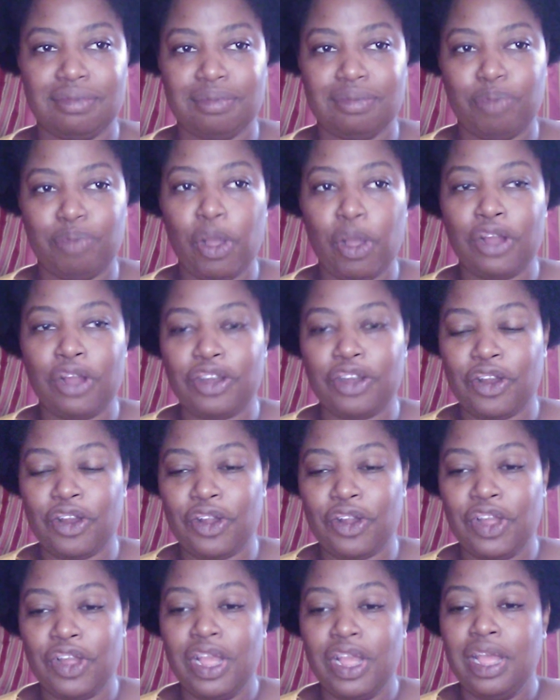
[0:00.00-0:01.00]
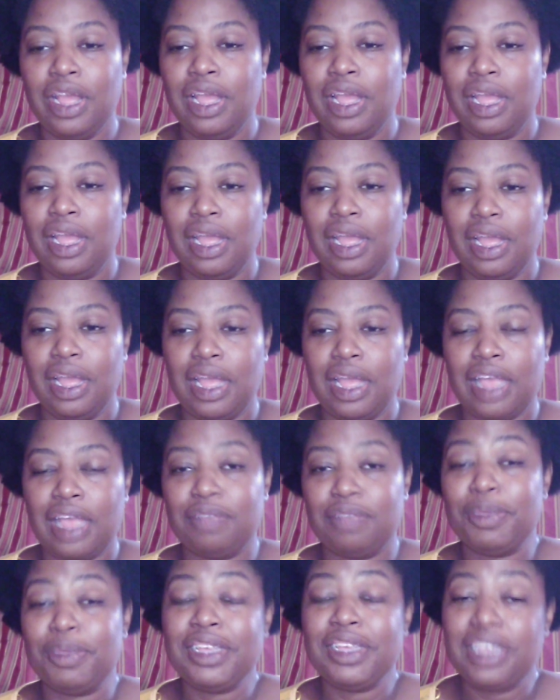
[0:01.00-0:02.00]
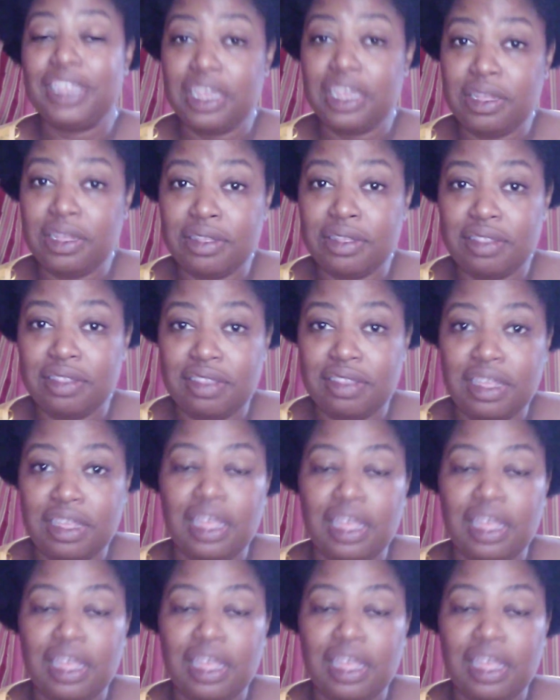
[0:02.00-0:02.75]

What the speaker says: partner, has been killed,